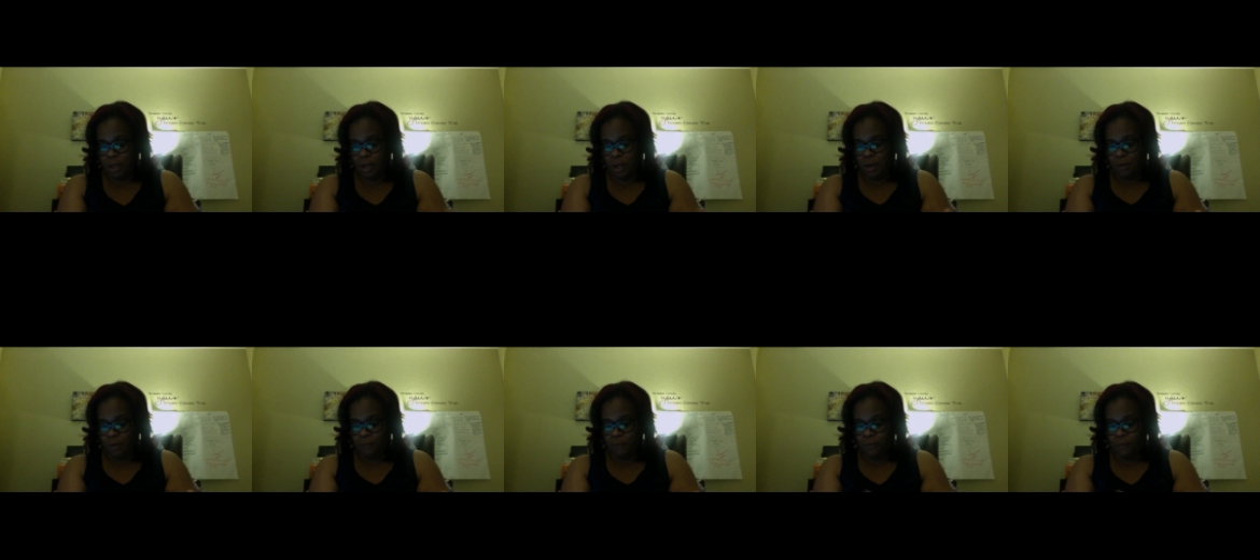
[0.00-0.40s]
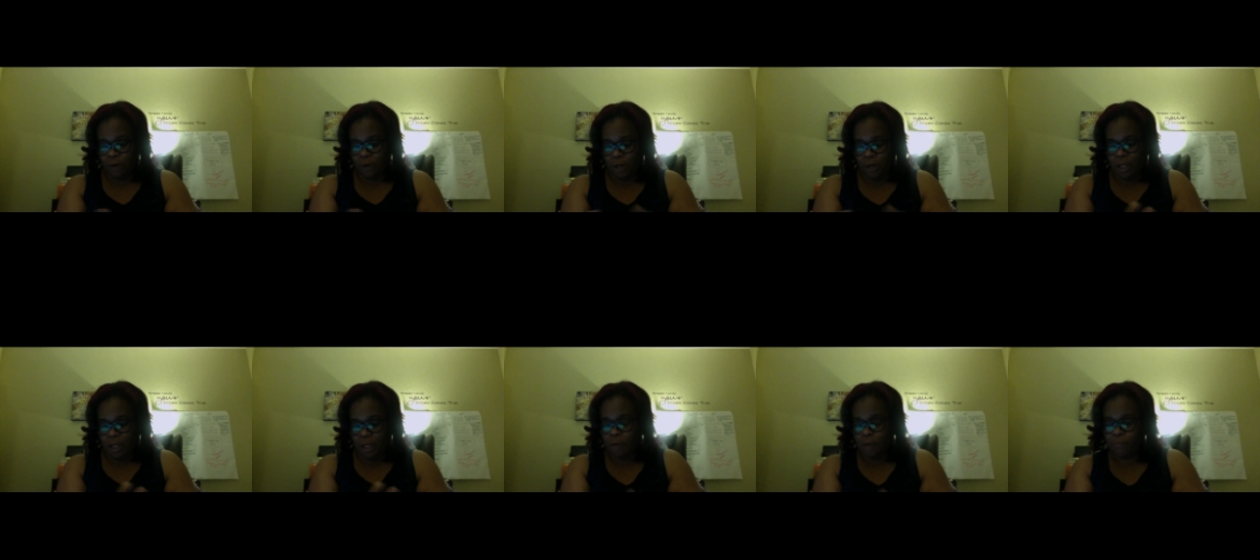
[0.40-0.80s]

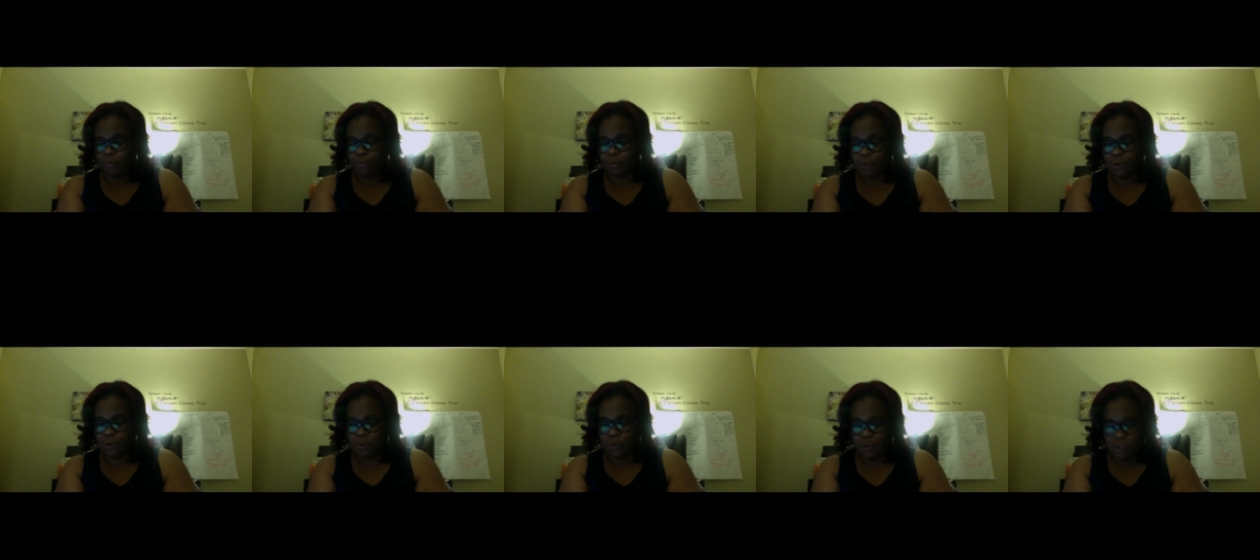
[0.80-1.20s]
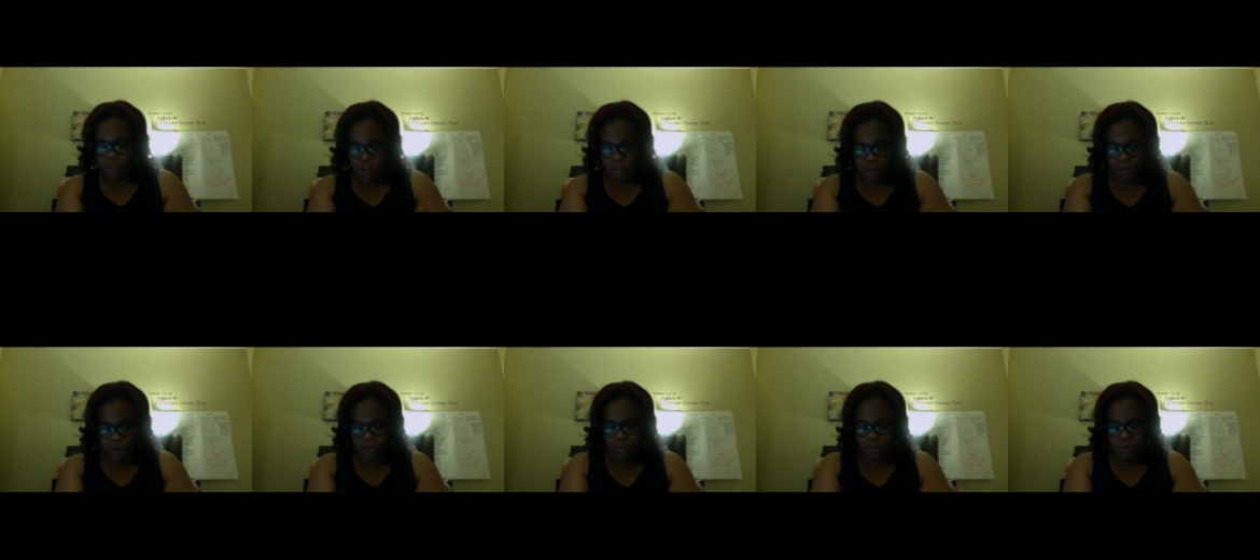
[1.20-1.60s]
very helpful to each
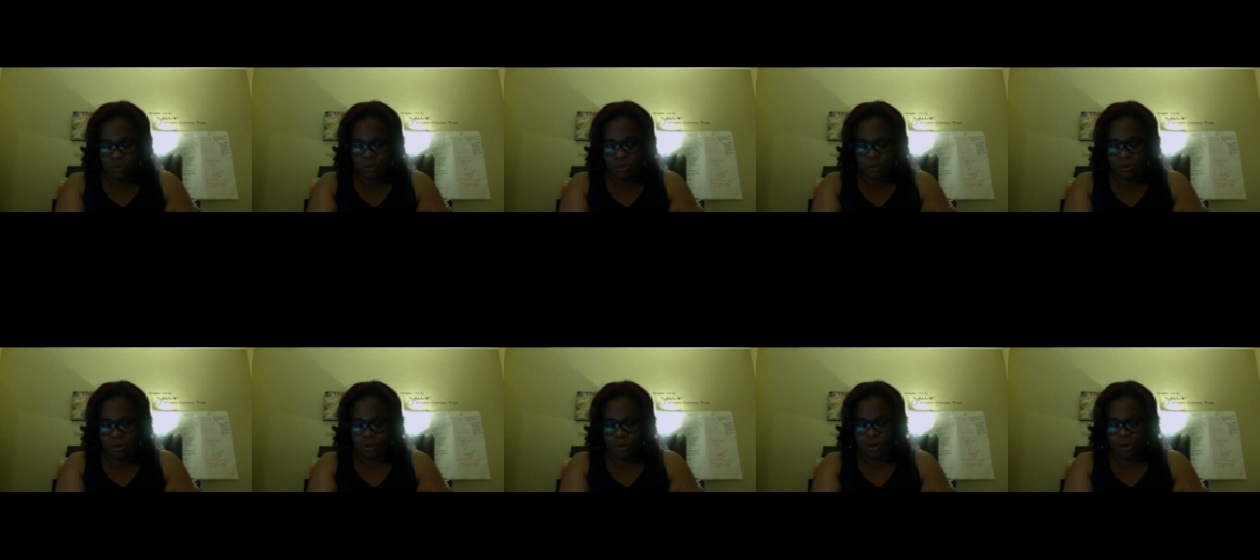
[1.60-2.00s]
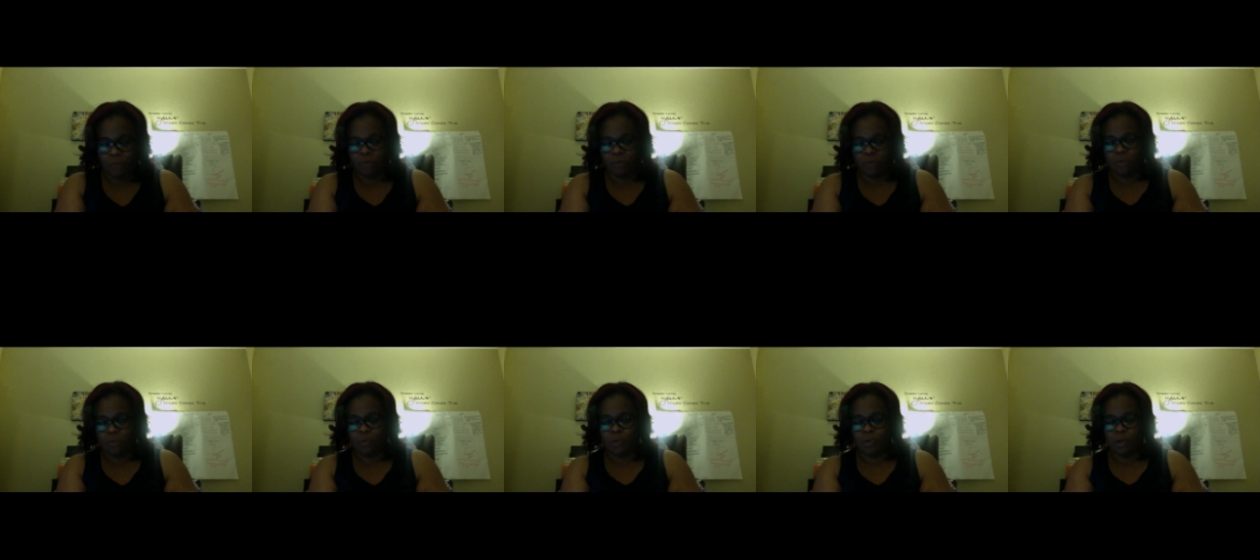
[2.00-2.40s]
other. You know,
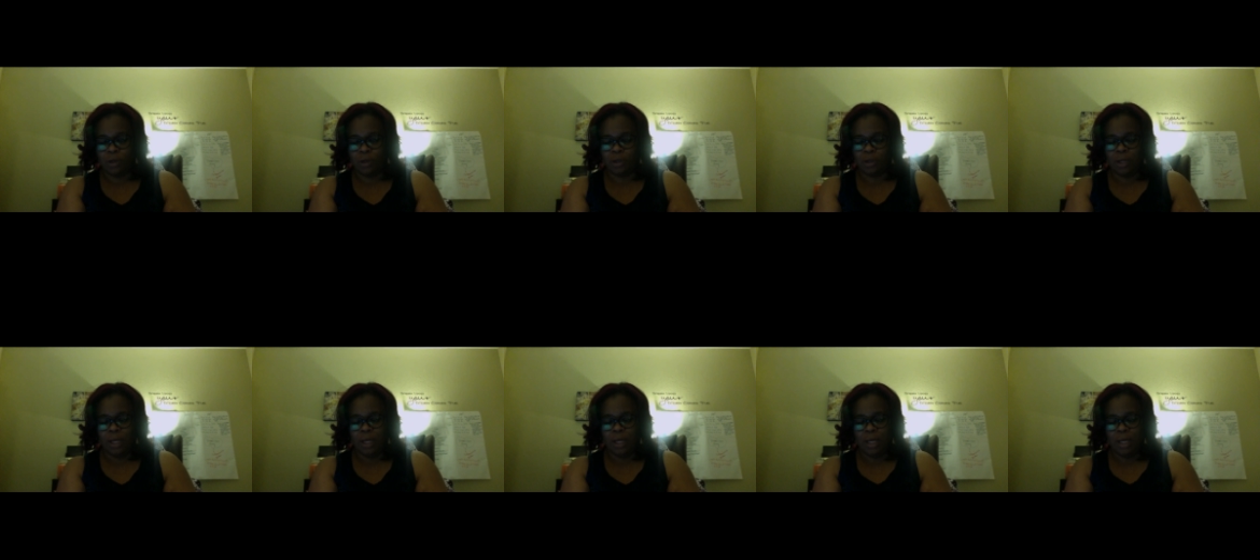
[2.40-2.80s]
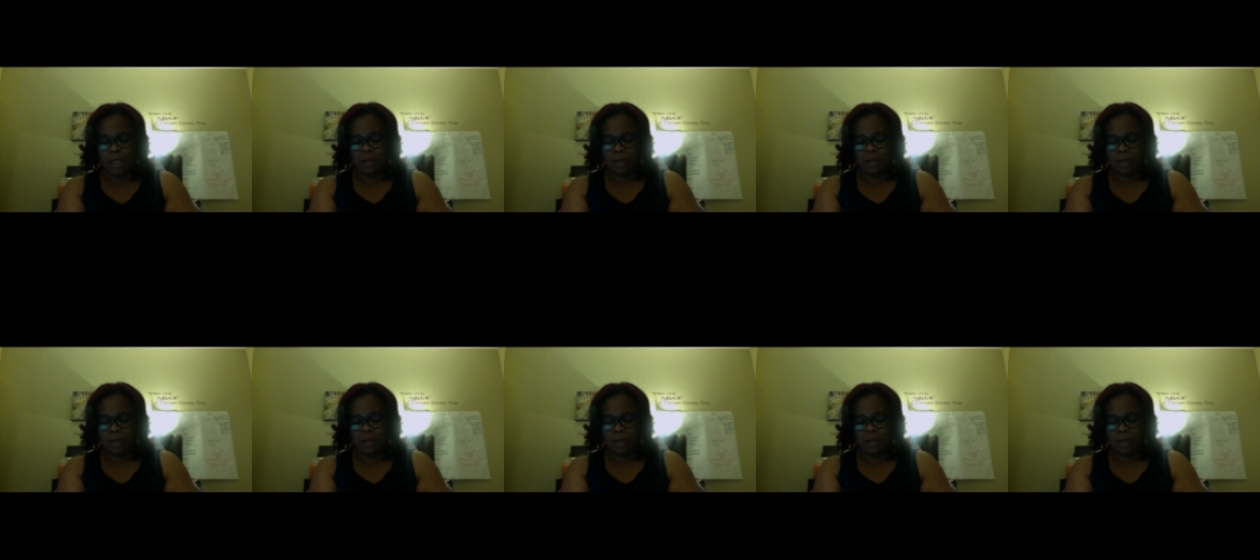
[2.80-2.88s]
everyone,